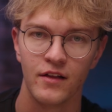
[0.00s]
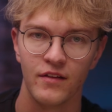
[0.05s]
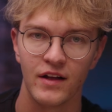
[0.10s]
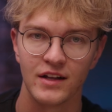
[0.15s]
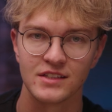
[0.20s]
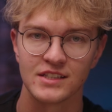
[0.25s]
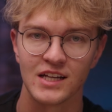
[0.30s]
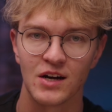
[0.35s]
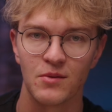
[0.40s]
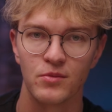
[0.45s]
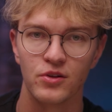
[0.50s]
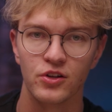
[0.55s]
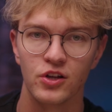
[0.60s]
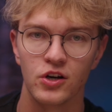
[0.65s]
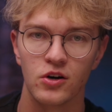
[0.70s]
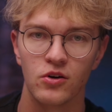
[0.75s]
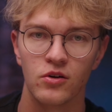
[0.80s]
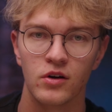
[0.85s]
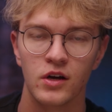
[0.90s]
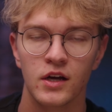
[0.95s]
That's down
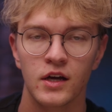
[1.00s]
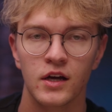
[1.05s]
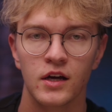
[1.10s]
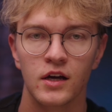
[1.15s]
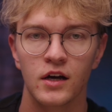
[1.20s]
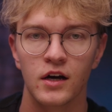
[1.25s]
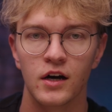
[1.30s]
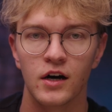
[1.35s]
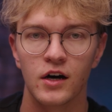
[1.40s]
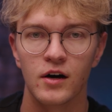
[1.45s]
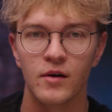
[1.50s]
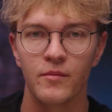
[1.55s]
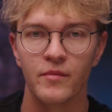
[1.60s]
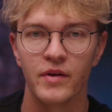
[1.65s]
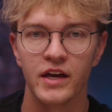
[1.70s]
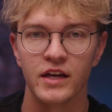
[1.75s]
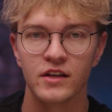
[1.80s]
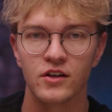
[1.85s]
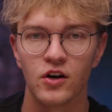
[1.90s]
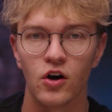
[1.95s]
below.
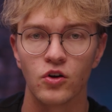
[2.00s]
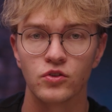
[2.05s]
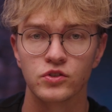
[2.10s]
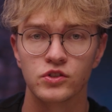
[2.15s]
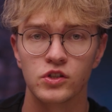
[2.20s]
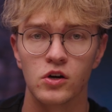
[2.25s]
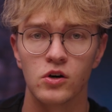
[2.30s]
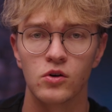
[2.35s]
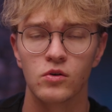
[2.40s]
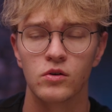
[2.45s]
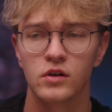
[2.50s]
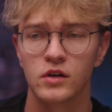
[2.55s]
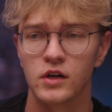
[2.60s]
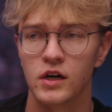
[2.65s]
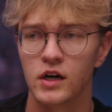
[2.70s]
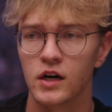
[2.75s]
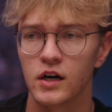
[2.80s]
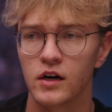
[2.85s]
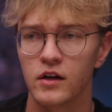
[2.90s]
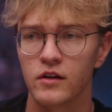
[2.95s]
And also
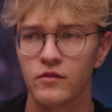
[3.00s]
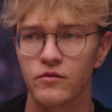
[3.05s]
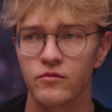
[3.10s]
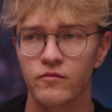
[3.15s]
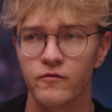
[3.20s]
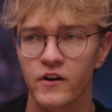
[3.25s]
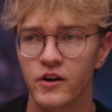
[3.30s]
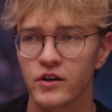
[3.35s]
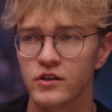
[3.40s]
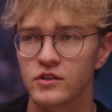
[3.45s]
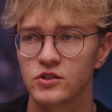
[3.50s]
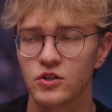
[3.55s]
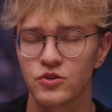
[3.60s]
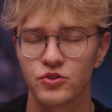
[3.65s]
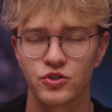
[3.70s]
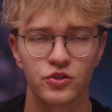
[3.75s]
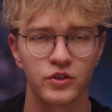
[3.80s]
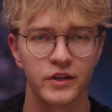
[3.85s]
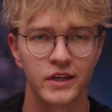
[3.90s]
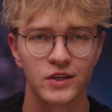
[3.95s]
various
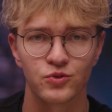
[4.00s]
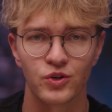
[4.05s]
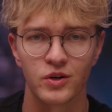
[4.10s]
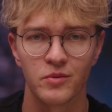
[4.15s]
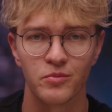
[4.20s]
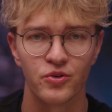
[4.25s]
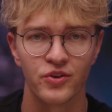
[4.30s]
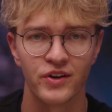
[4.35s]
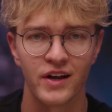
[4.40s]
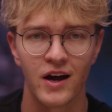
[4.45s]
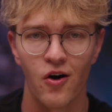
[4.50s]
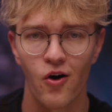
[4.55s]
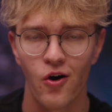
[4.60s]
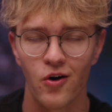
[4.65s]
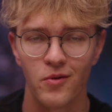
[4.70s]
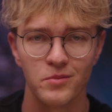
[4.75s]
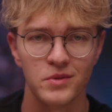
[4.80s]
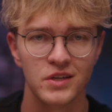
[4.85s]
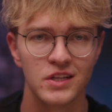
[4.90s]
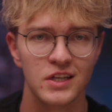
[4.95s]
social links where I'm putting out
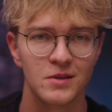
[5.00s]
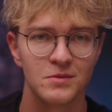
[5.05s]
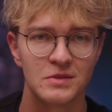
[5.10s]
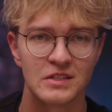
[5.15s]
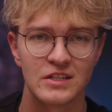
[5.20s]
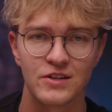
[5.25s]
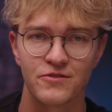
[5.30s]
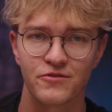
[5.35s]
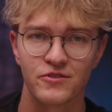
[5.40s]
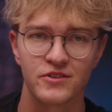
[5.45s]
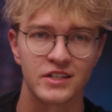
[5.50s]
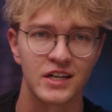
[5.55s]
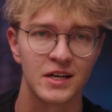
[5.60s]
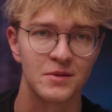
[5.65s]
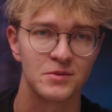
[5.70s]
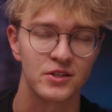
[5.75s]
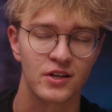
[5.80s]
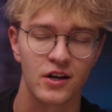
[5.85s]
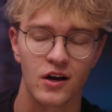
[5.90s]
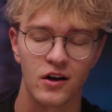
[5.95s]
all mediums of different
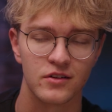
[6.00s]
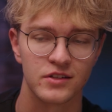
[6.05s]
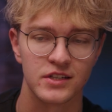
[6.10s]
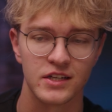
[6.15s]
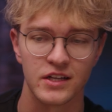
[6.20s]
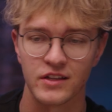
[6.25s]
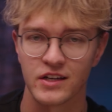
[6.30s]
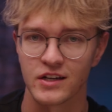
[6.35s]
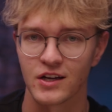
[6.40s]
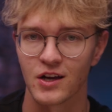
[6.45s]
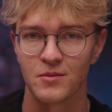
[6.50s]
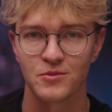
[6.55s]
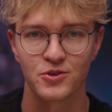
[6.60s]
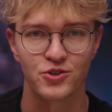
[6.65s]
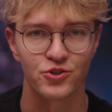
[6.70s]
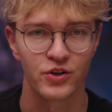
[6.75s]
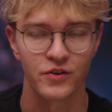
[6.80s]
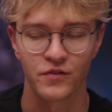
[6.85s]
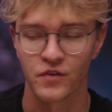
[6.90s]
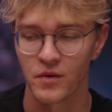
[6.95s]
types of content that come
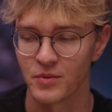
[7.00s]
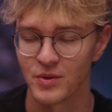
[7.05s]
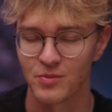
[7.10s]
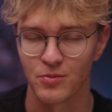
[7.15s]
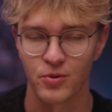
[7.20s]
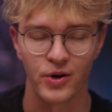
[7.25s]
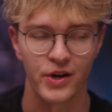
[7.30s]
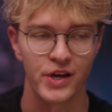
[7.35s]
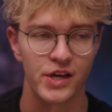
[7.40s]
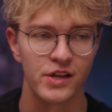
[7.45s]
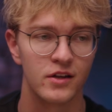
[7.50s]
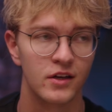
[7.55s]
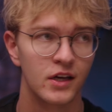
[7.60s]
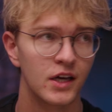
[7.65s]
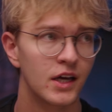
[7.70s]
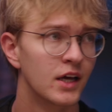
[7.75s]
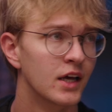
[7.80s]
straight from the brain.